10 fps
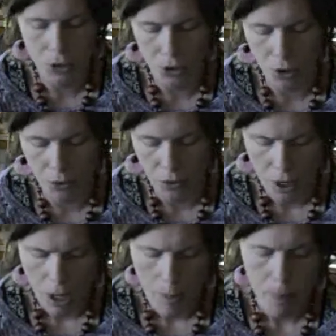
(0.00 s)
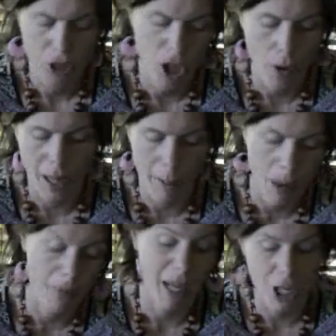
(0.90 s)
sort of pursuing
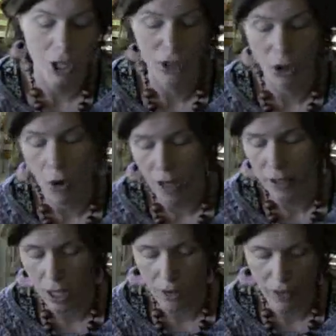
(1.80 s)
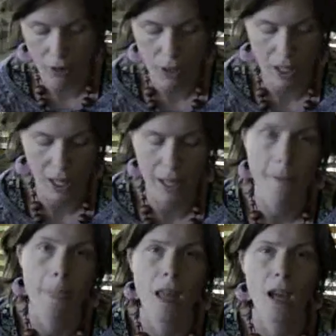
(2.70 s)
publications and grants so vigorously,
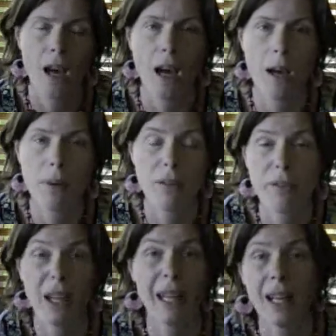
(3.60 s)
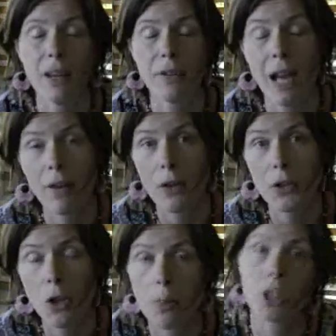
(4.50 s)
but funnily enough, now that I've
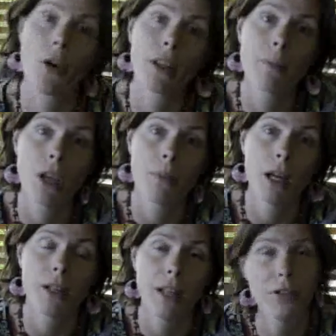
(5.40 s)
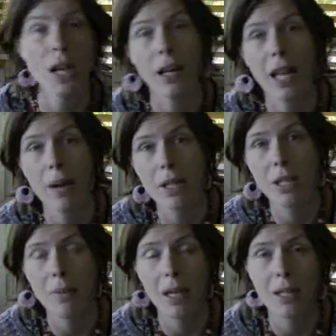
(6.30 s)
stopped pursuing them so much, they've started coming
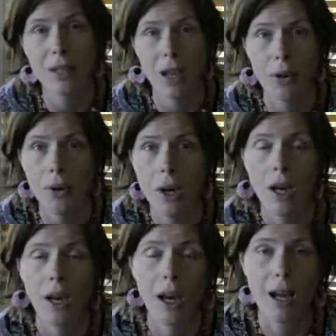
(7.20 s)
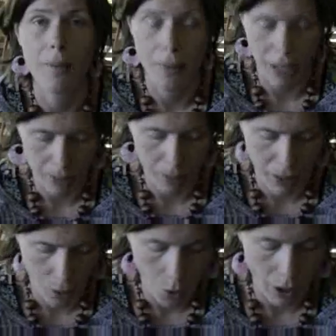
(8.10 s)
to me, so that's
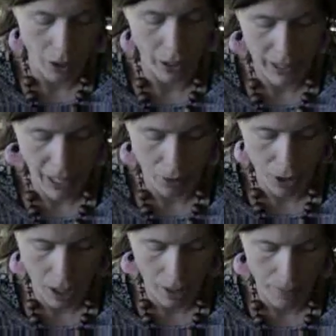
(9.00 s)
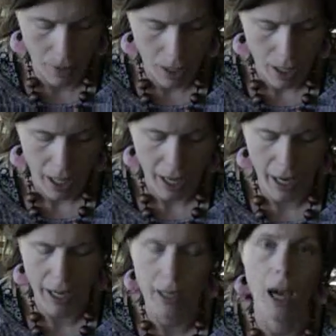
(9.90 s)
been quite a nice outcome.
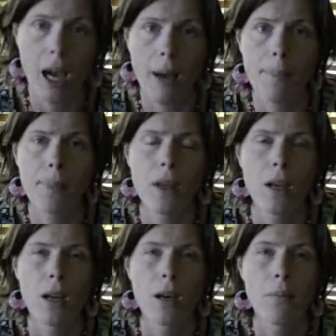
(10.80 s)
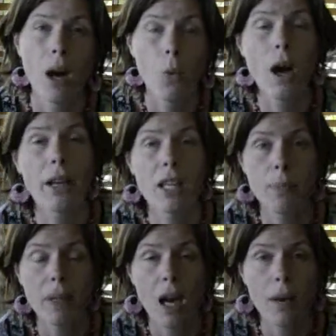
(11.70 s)
And my work has
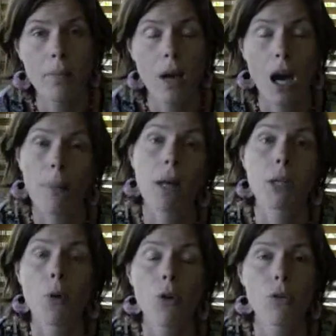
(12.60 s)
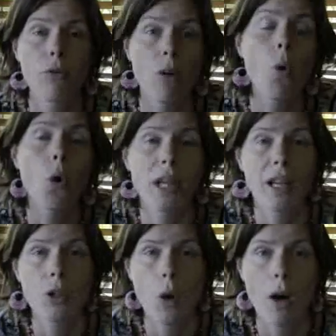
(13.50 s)
become much more rewarding
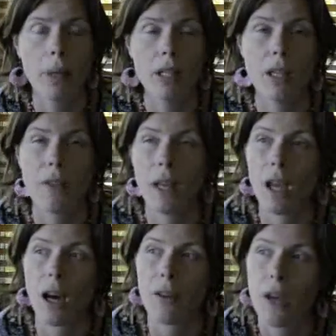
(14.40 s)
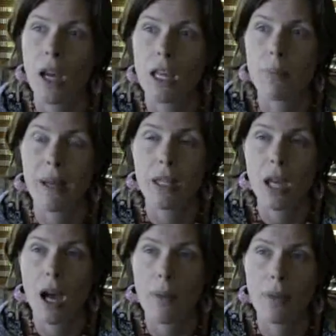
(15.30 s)
as well, because I think I've spent
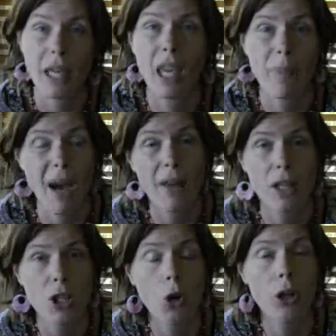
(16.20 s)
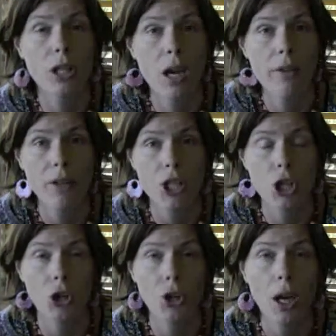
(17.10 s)
time thinking about this longer term
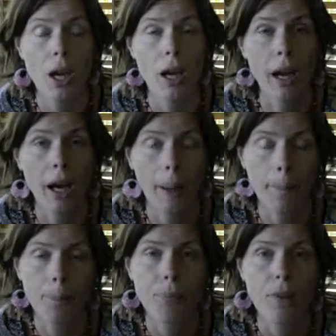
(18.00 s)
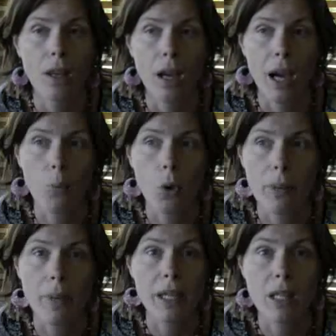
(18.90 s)
vision and what
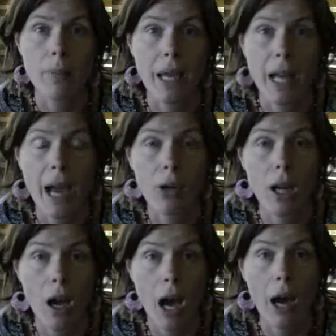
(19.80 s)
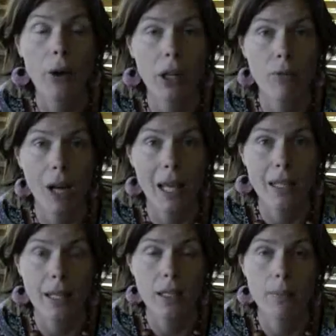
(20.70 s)
it means to me, and how I can
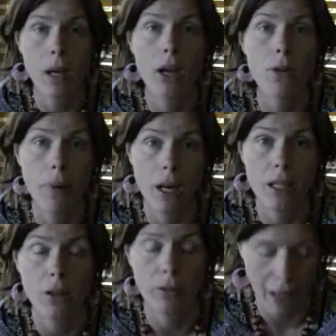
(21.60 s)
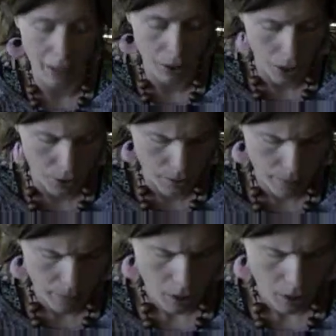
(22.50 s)
relate it to my own personal values.